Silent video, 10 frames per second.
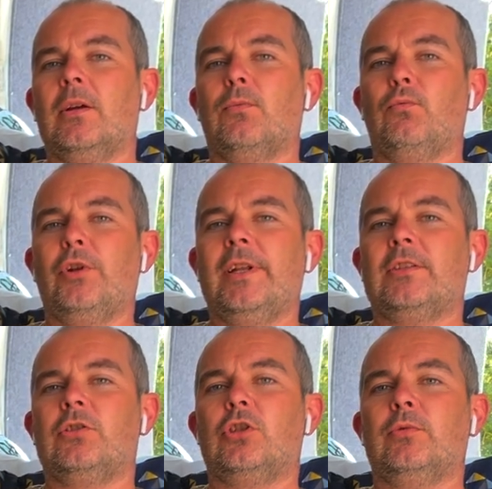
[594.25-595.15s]
run it
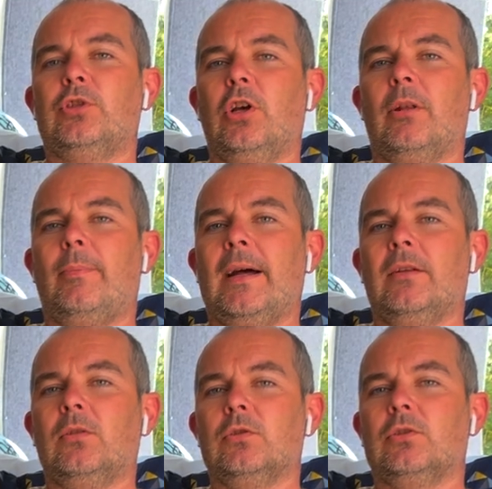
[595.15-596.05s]
to some solar
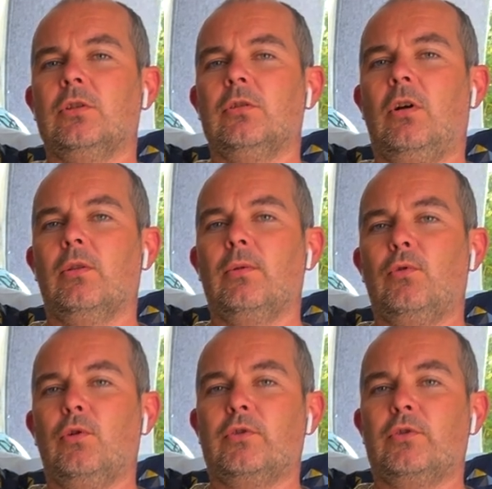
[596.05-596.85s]
panels on the roof,